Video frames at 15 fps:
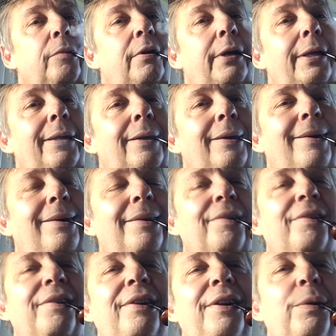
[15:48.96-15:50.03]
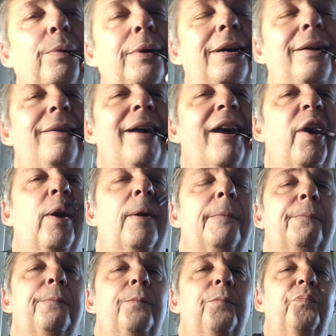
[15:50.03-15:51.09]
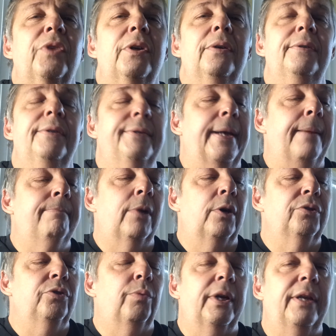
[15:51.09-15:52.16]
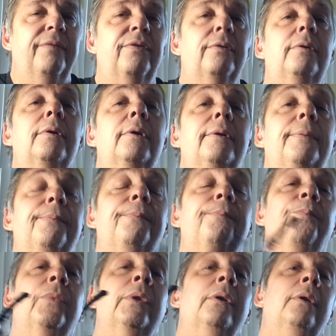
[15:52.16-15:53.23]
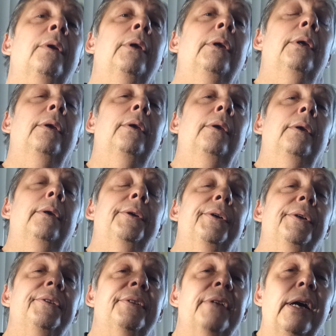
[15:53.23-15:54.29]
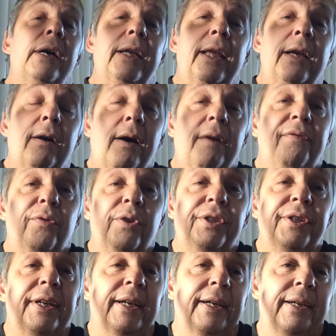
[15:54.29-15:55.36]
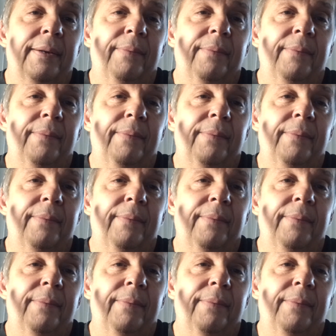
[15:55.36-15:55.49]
And I'll see you all later. This is Mbo24, signing off for today.